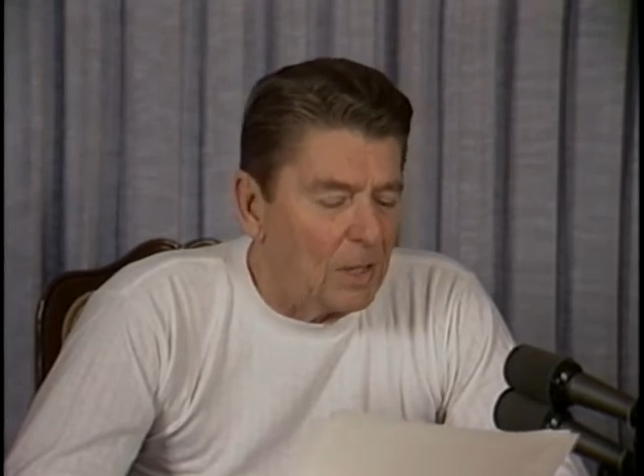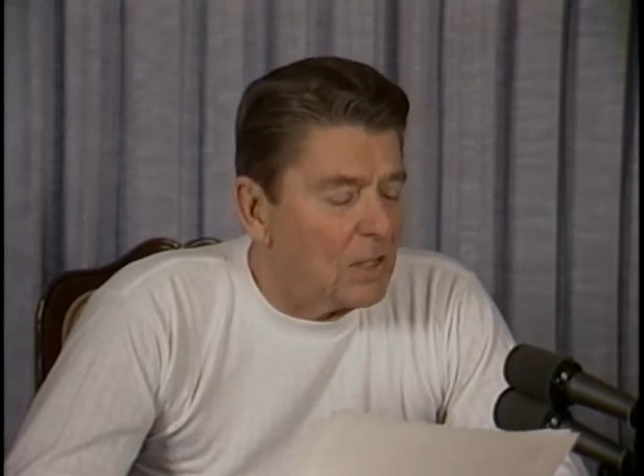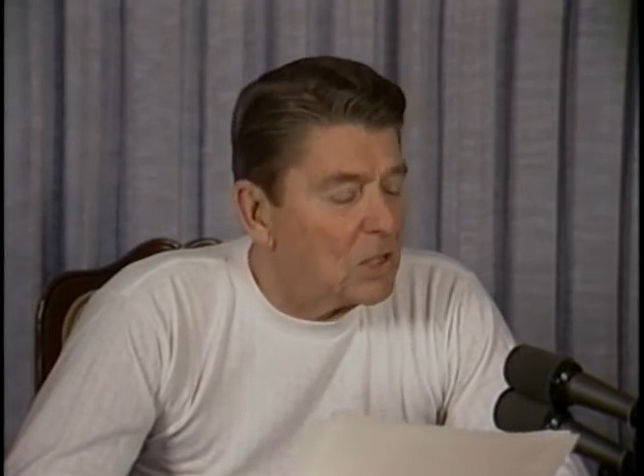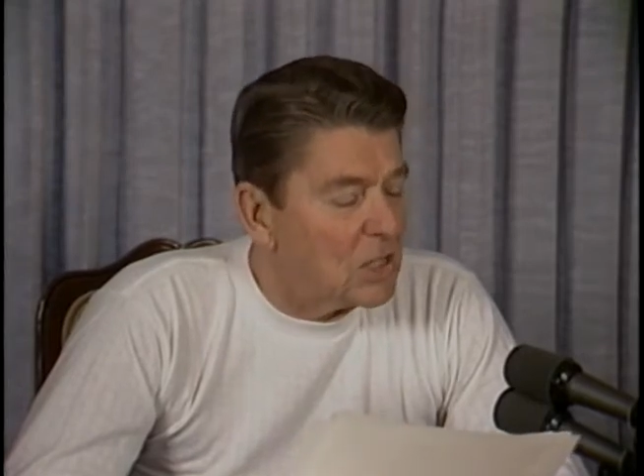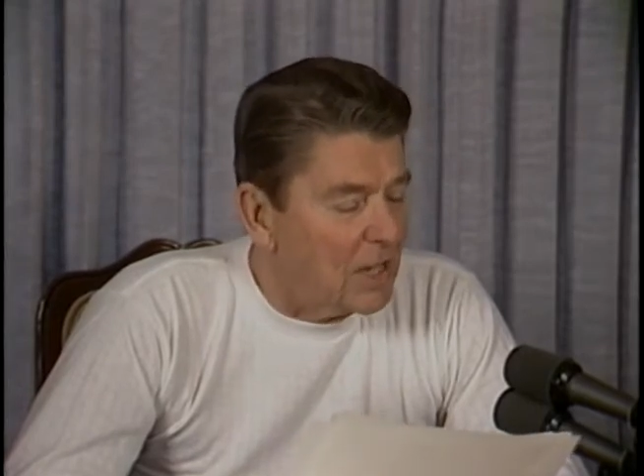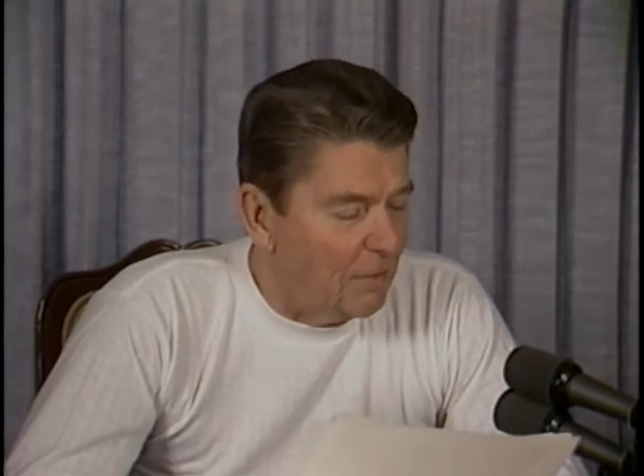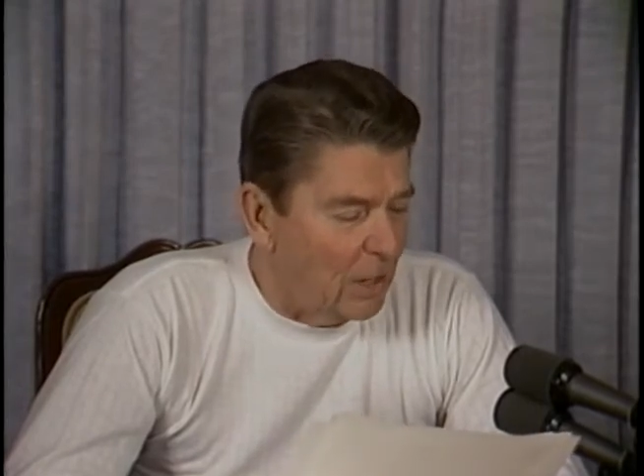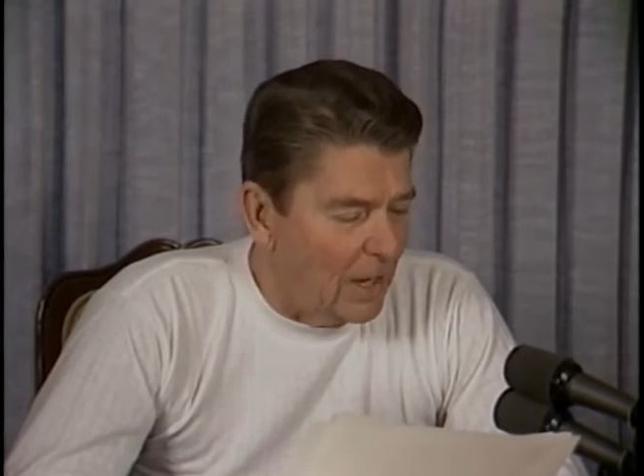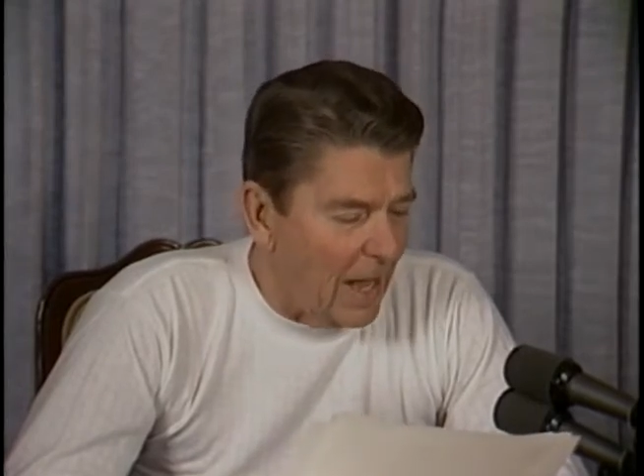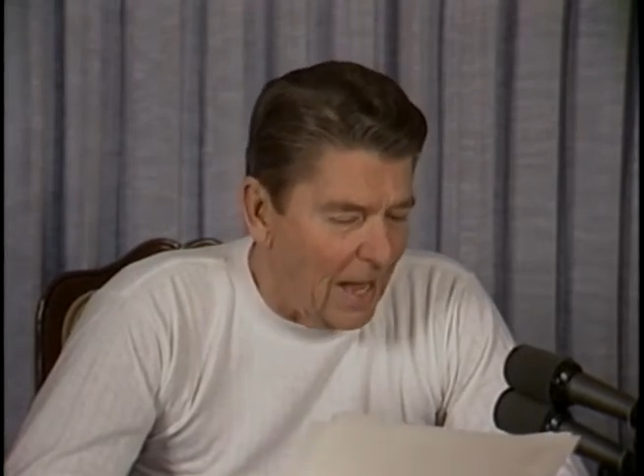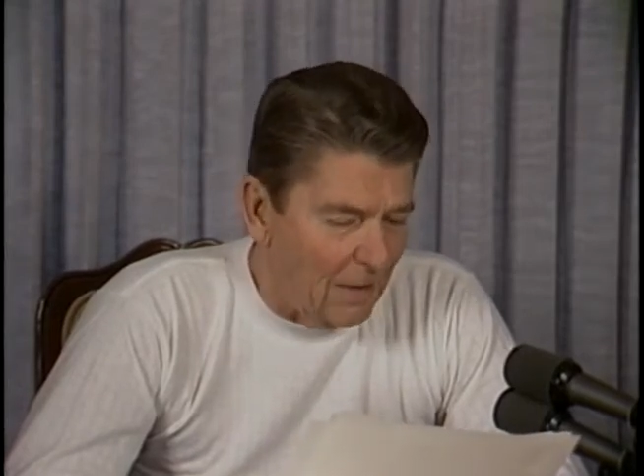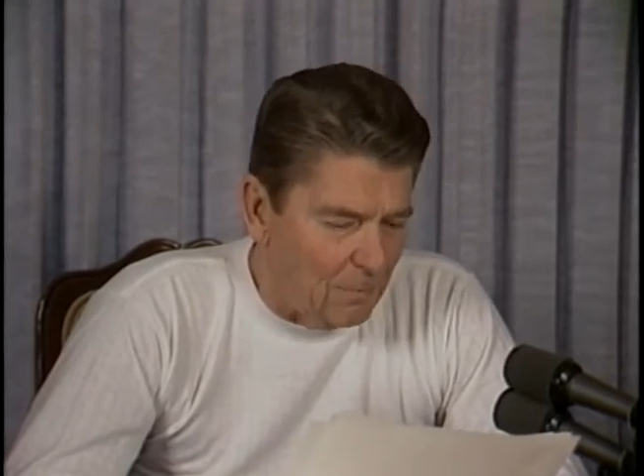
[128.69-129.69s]
to seven and
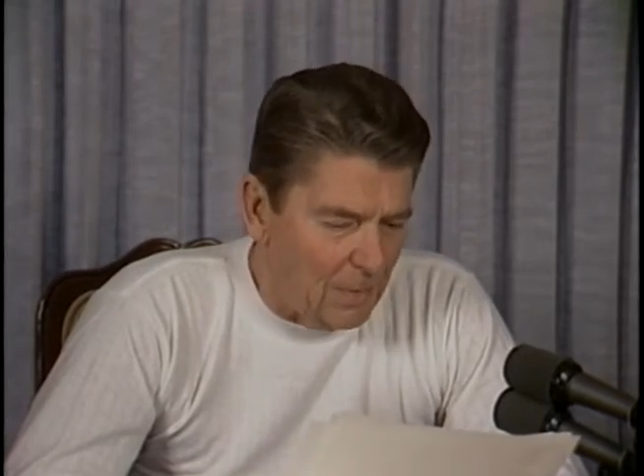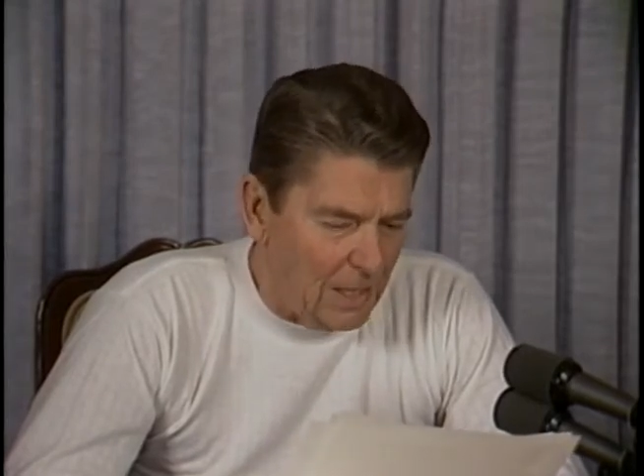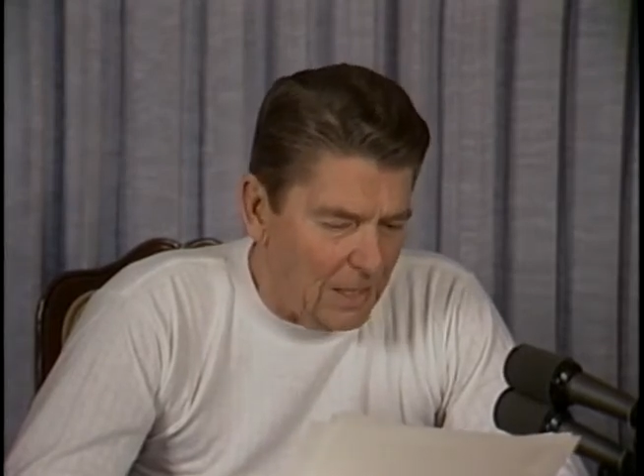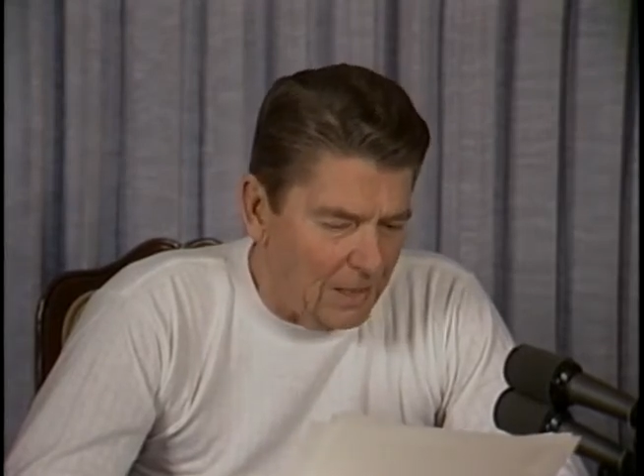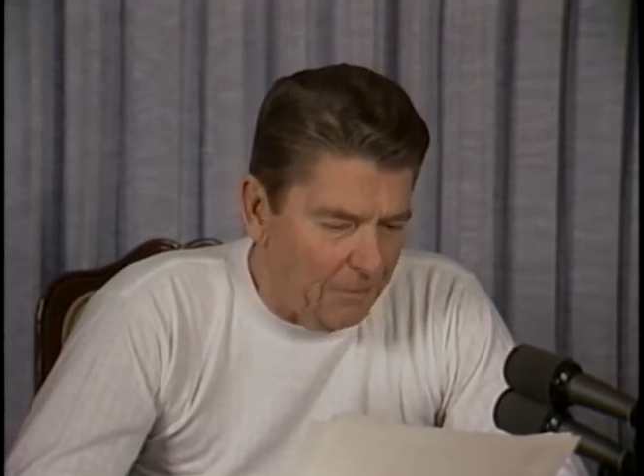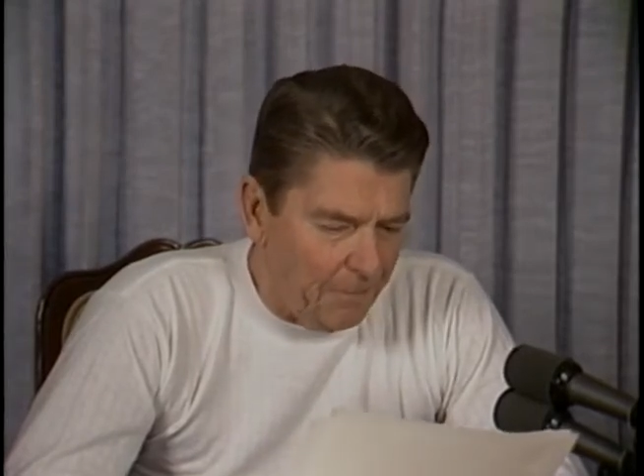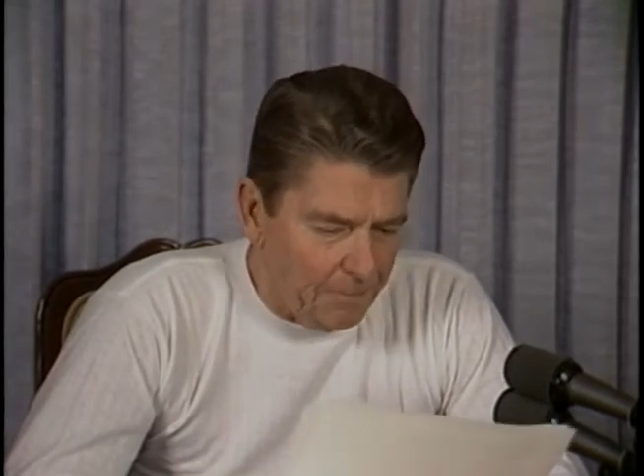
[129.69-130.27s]
a half million.